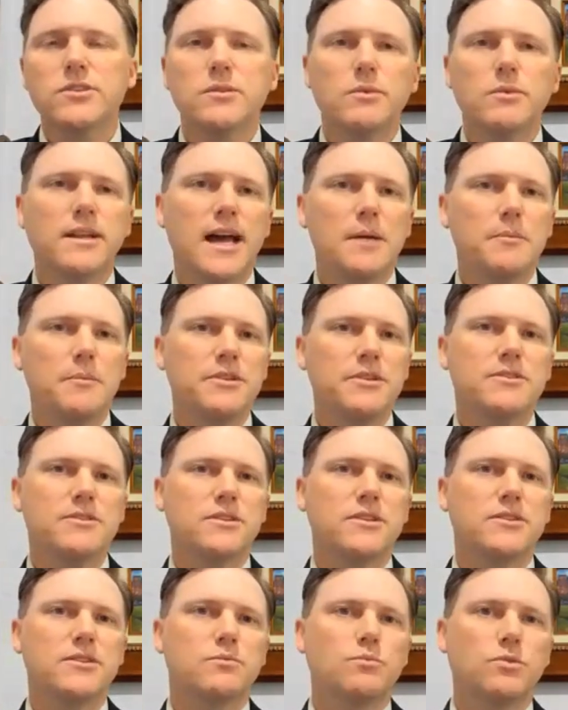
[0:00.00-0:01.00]
what happens
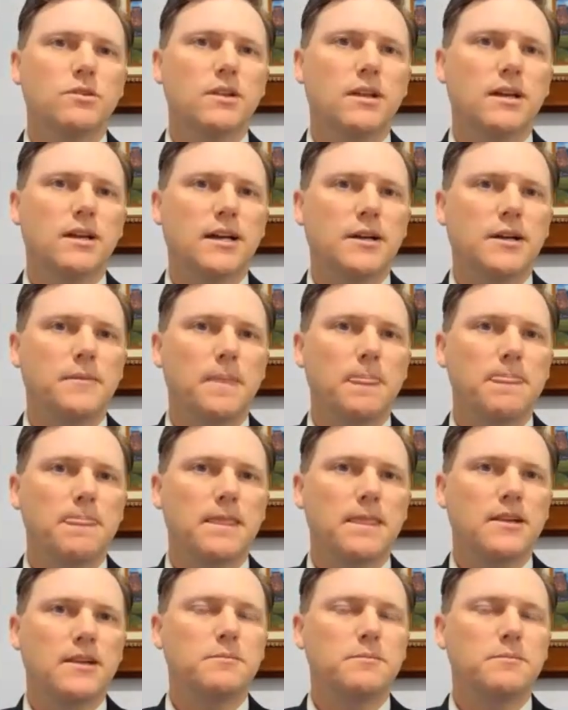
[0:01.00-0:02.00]
is we'll,
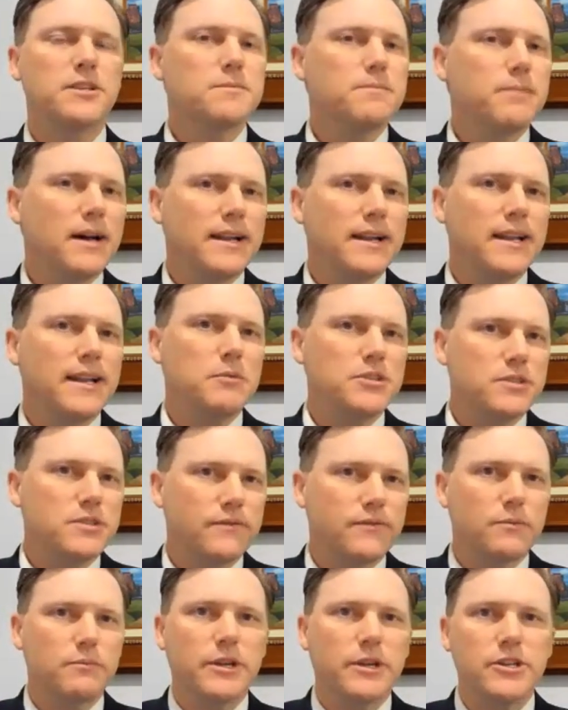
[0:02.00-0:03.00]
it depends upon how much
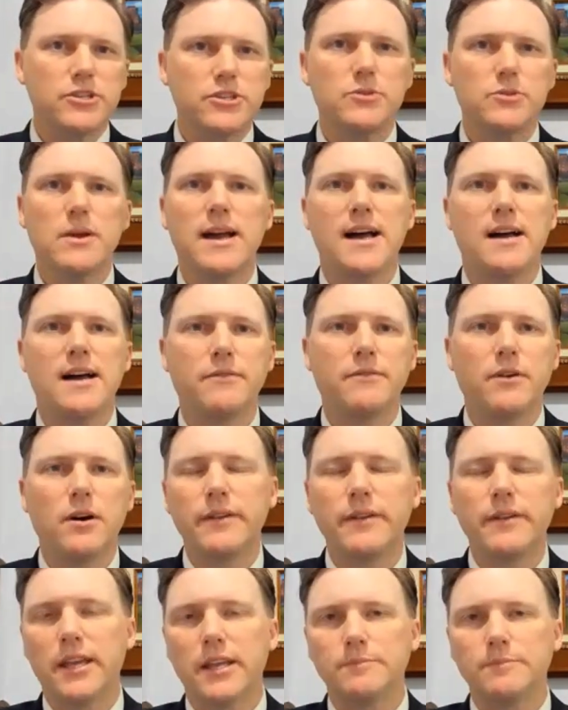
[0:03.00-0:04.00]
information you have
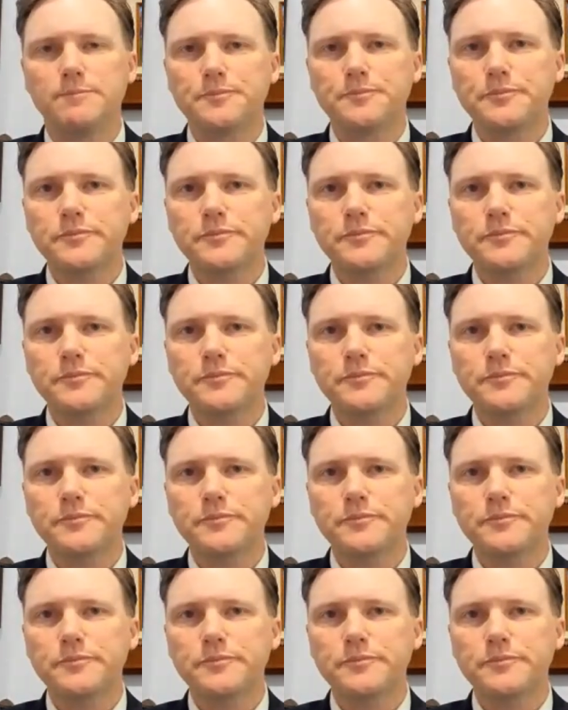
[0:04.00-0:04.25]
offhand.